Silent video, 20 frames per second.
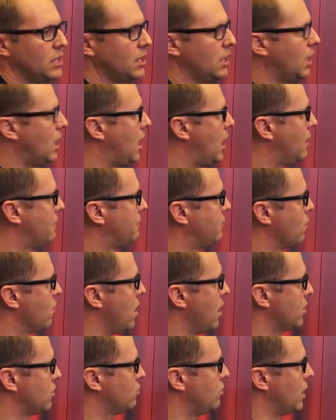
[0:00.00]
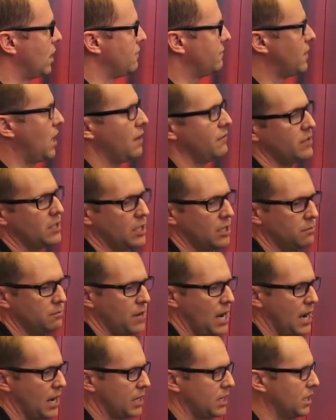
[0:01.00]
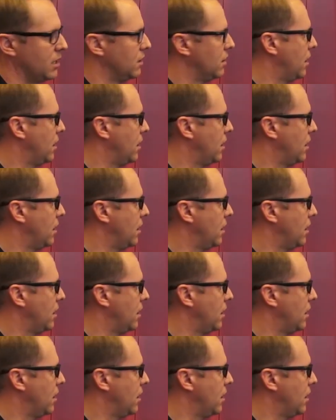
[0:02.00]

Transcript: for our 25 gig backend